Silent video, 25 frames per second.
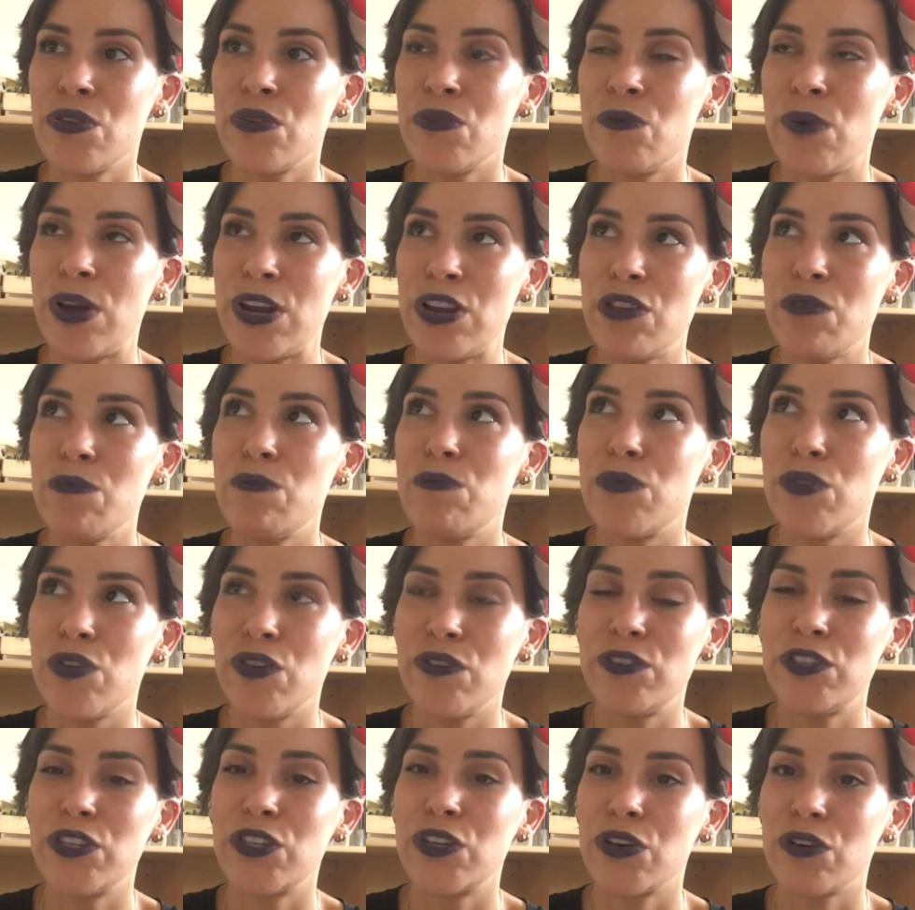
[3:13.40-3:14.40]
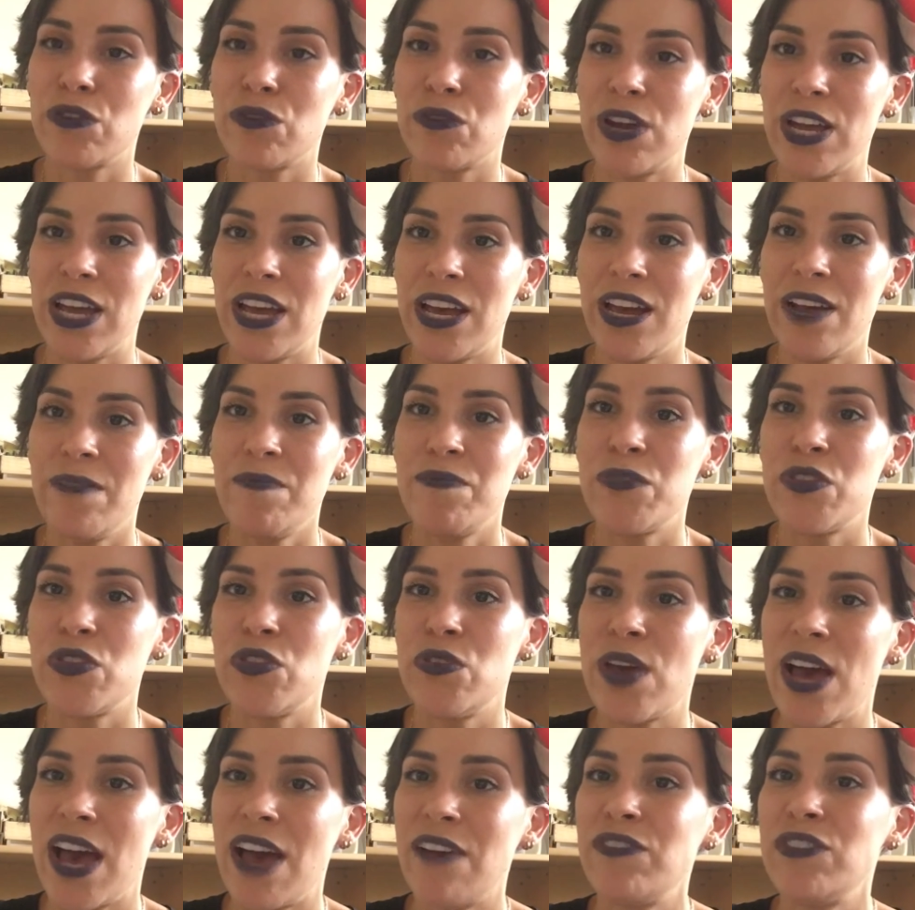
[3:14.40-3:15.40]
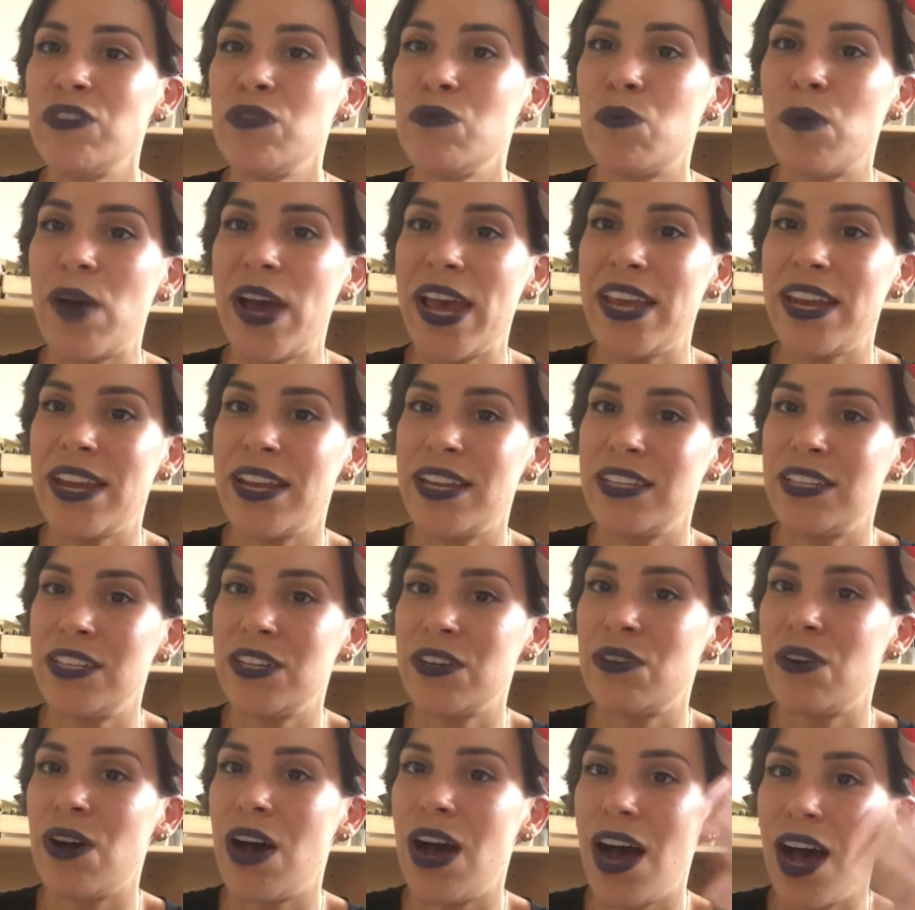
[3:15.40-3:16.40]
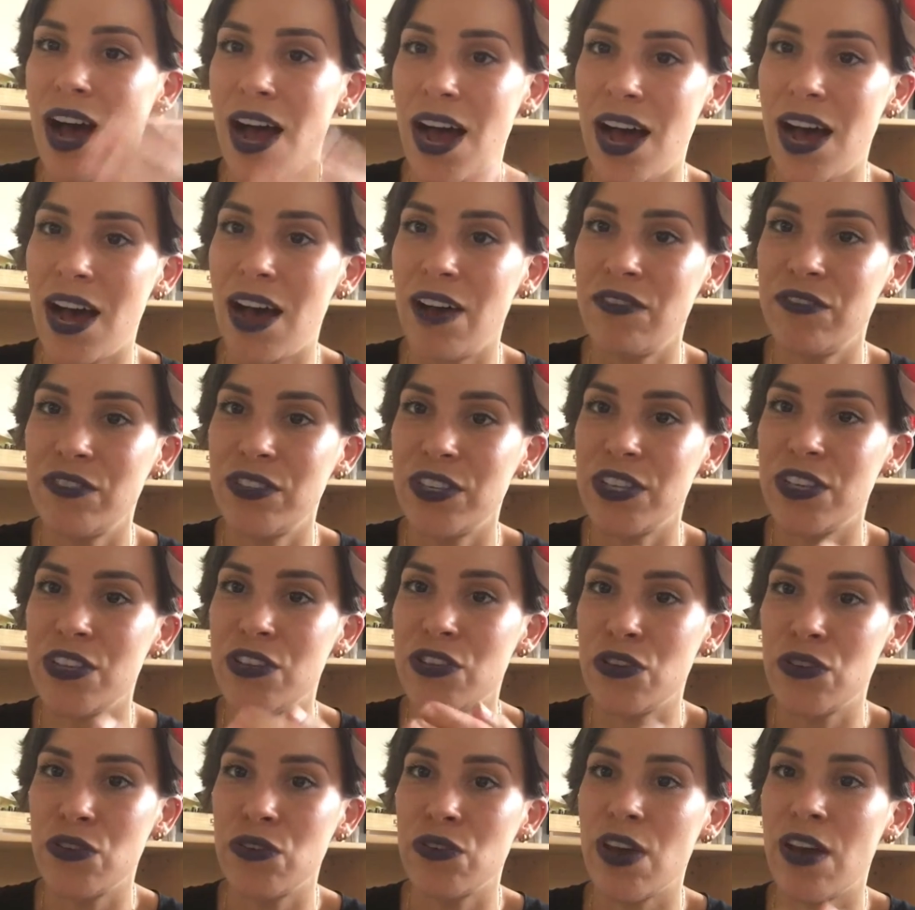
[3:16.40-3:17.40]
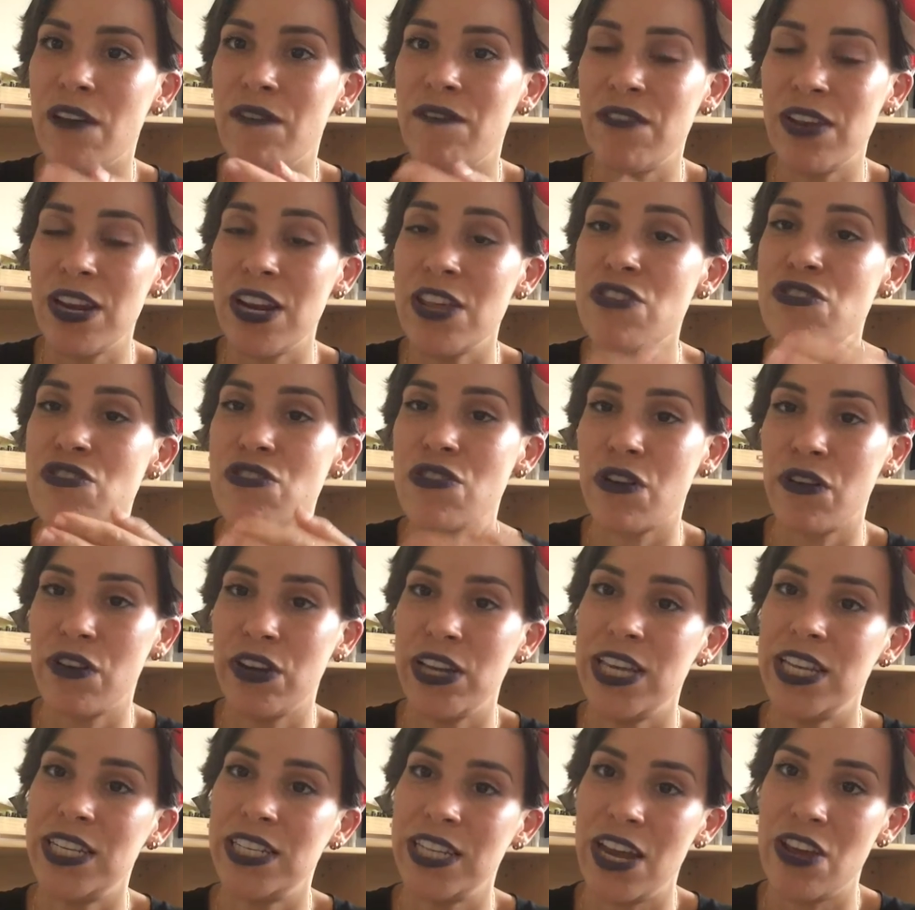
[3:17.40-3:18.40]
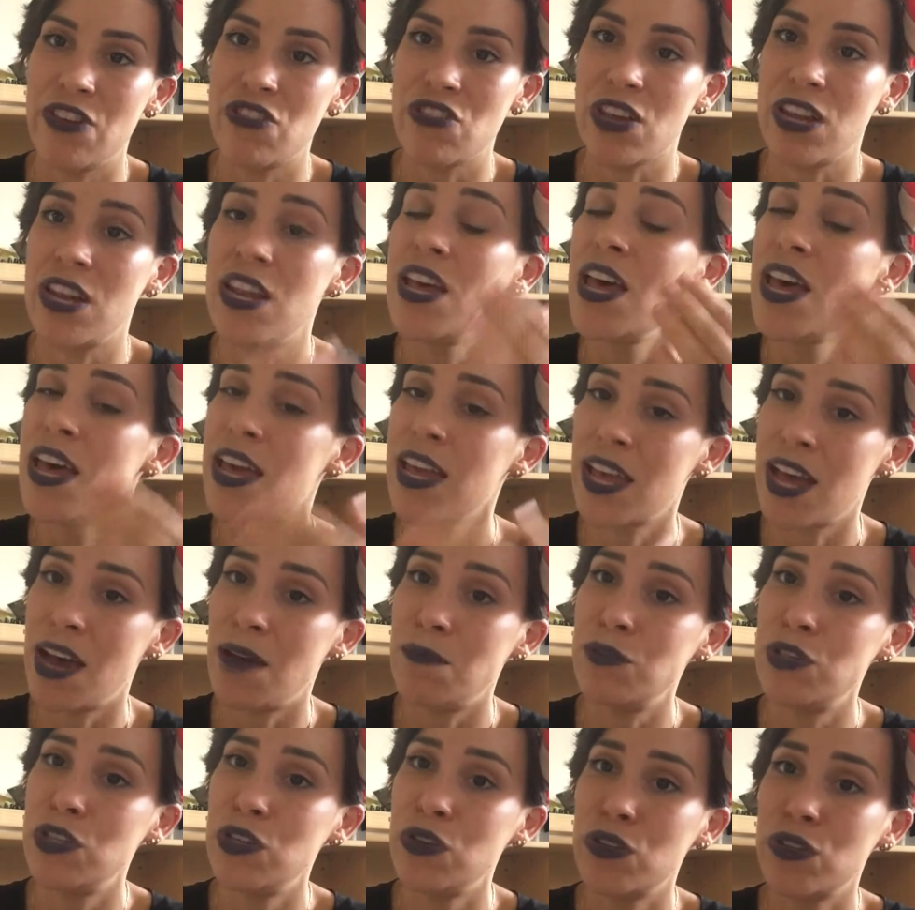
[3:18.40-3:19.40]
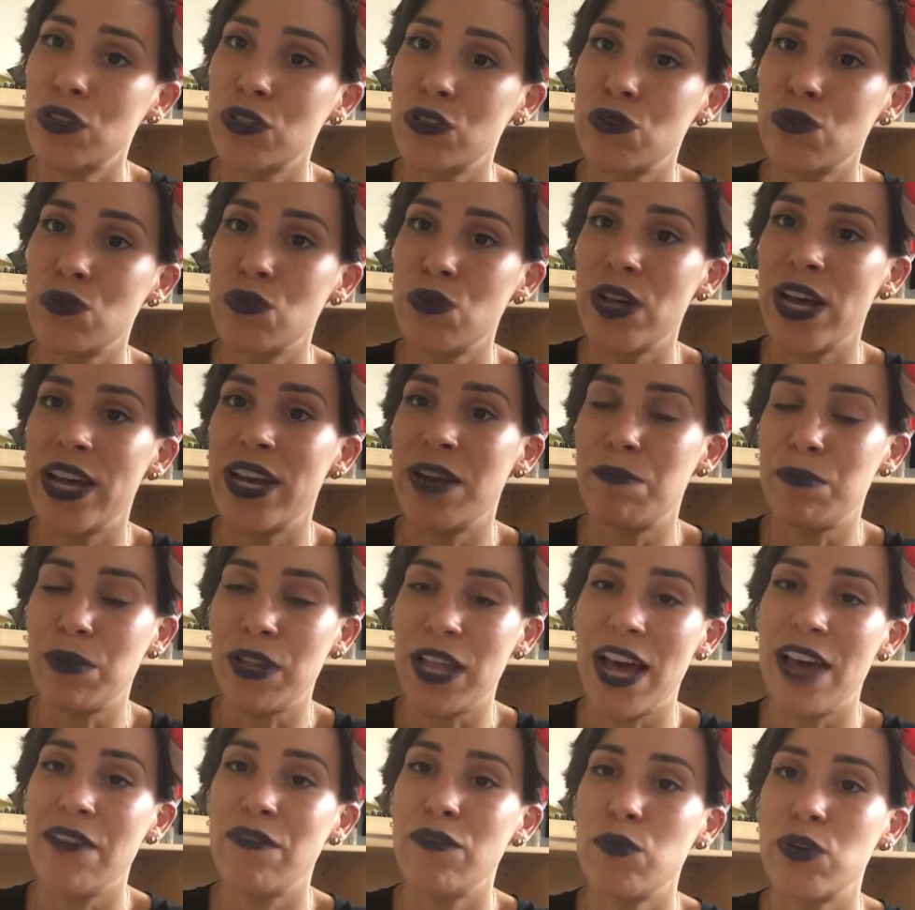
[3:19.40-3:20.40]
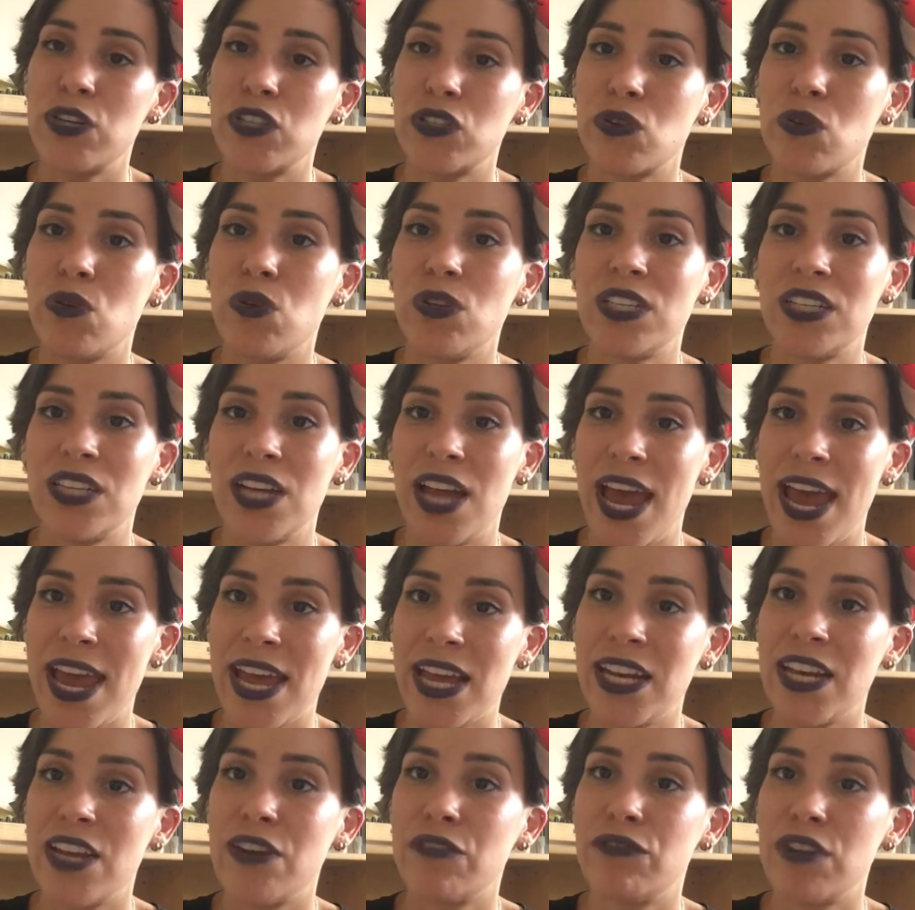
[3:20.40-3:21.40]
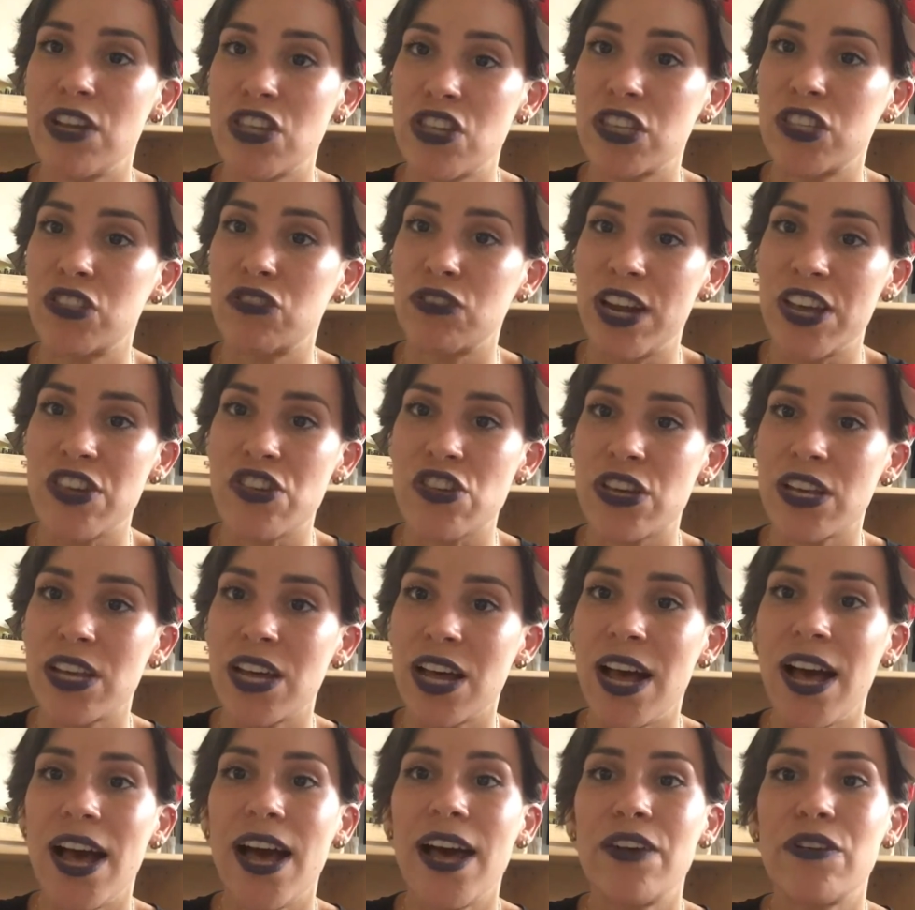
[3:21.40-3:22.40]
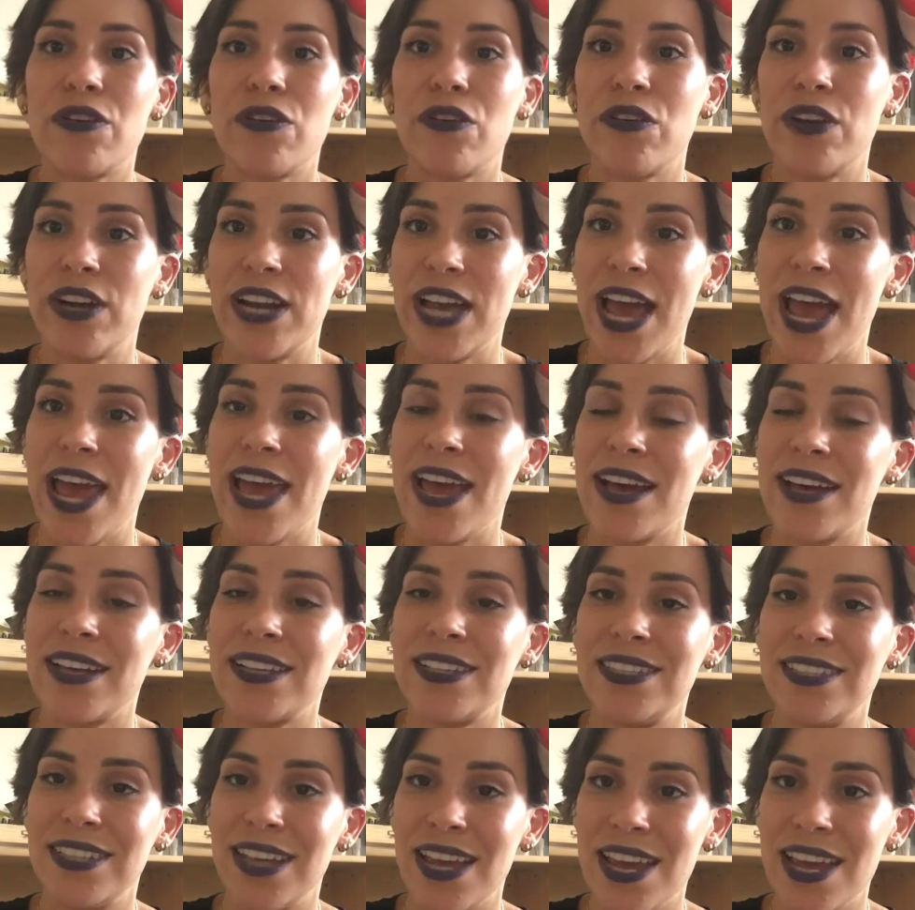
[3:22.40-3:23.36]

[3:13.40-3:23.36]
When you move to Korea, you have to wait until after you have finished your orientation, come to your school and apply for what's called an alien registration card or an ARC.